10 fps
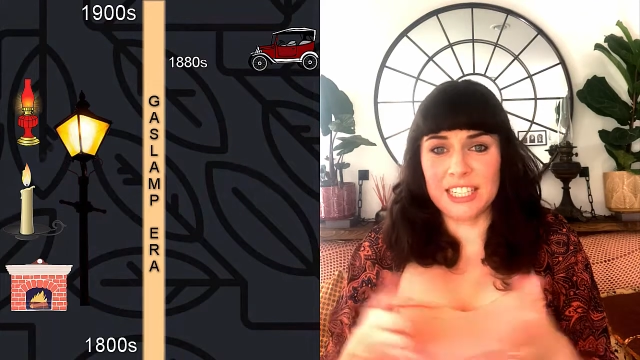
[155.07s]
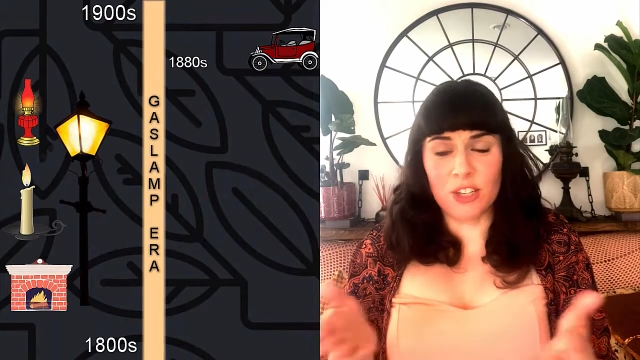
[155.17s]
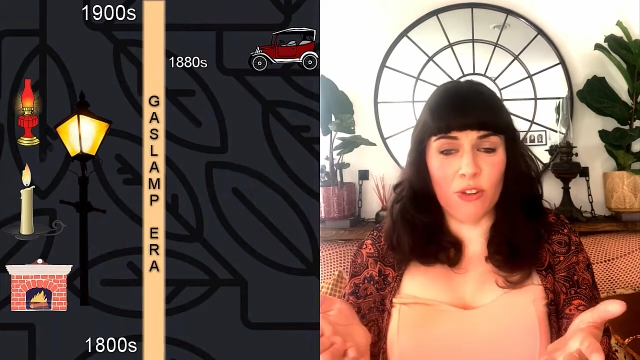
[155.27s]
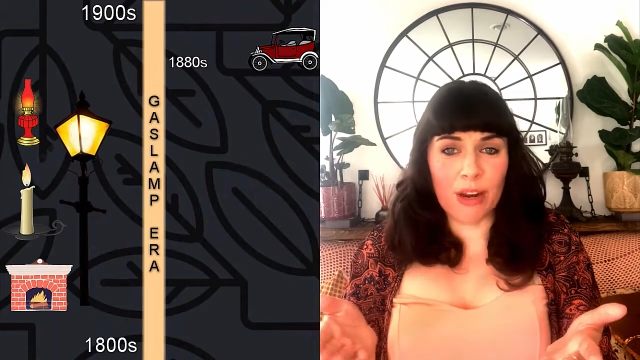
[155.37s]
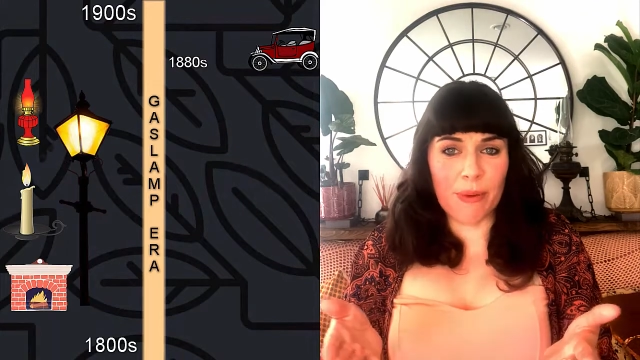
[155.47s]
is
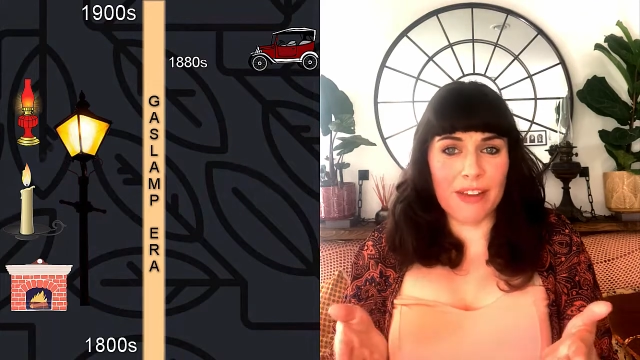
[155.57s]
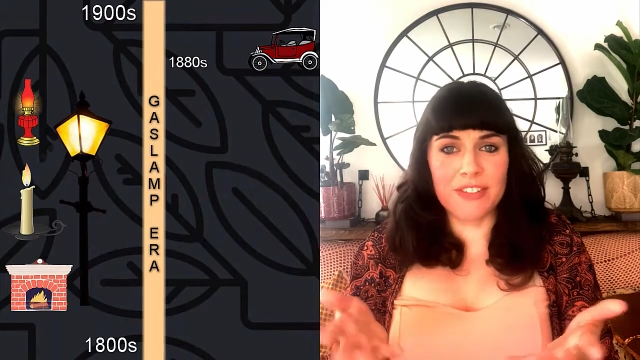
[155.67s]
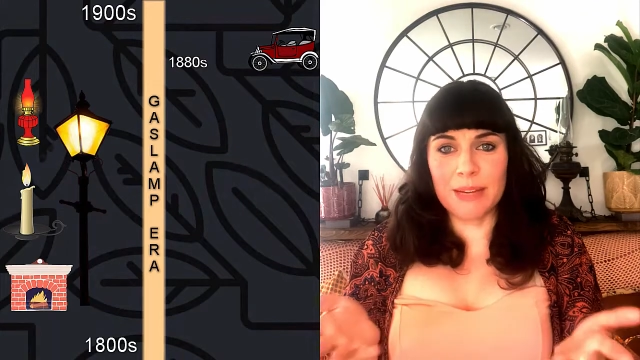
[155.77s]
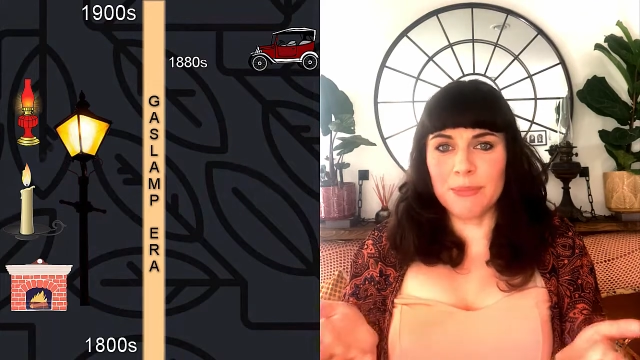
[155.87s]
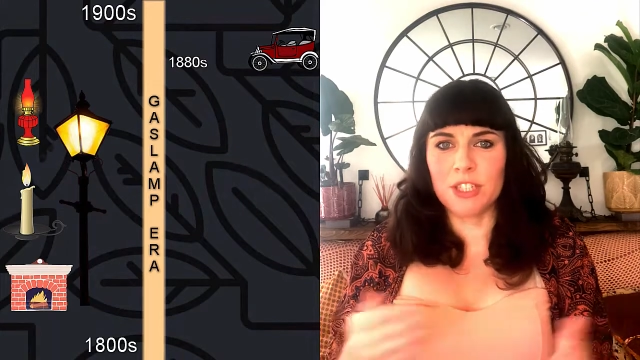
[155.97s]
a great way
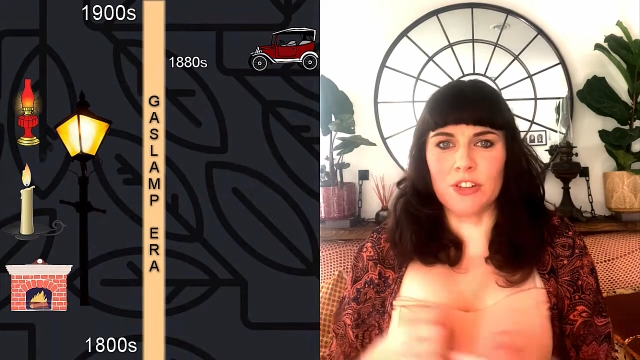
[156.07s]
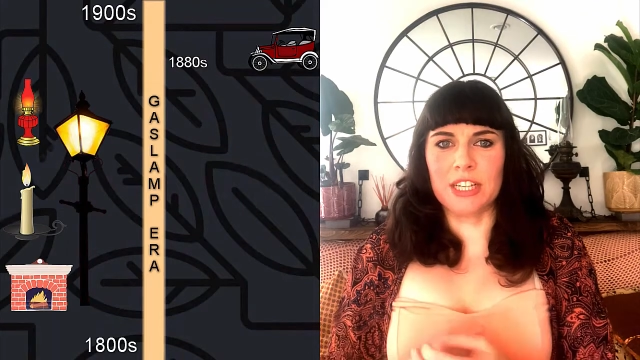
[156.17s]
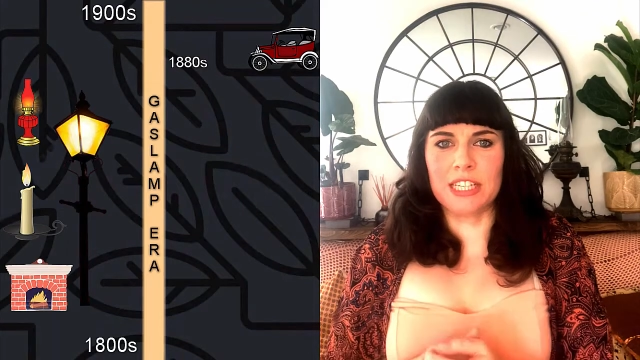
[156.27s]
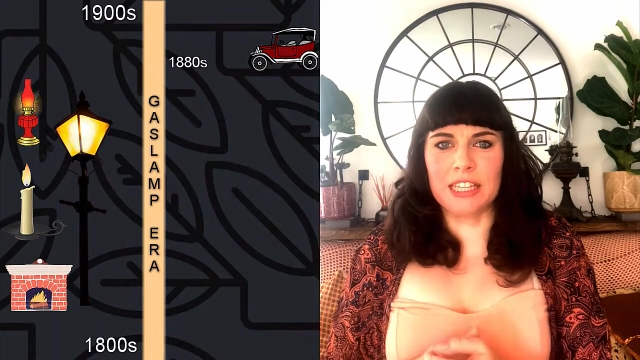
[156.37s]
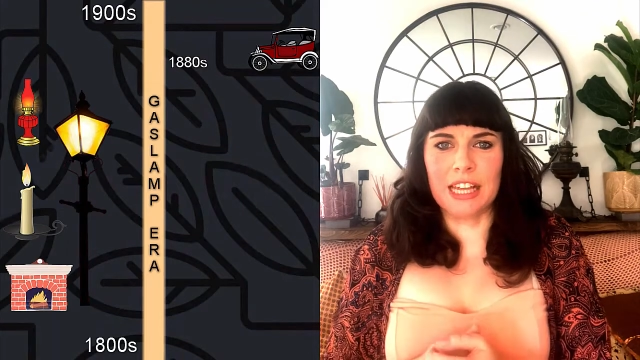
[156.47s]
of
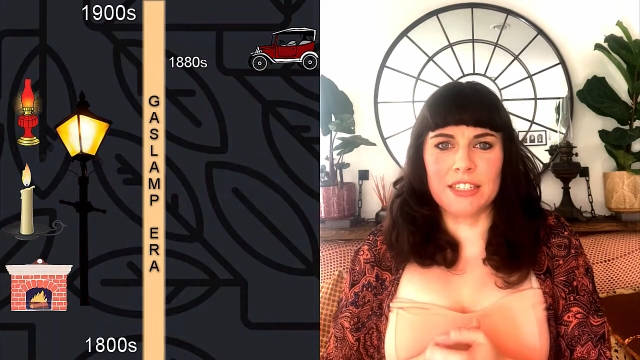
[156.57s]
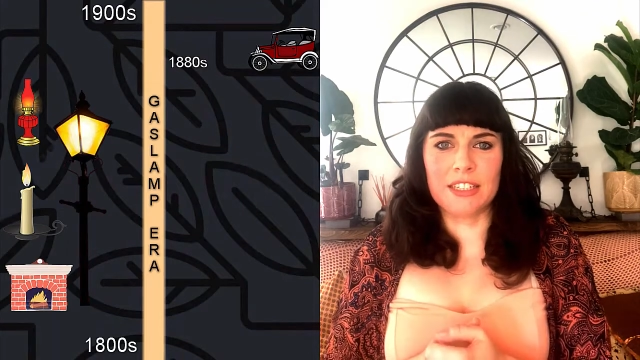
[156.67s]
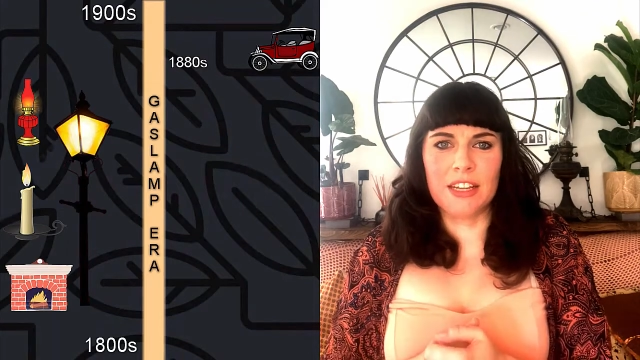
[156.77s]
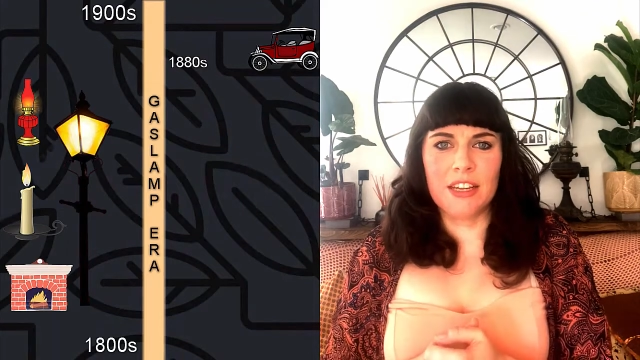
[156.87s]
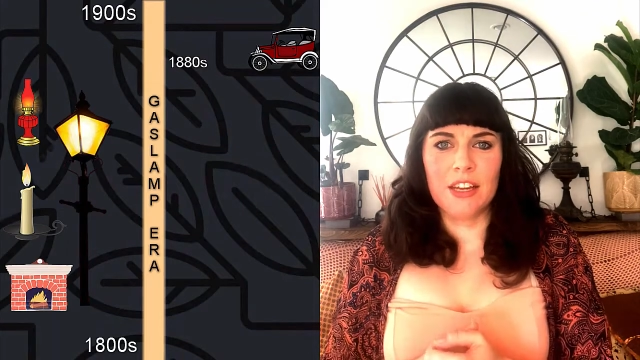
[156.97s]
demonstrating that.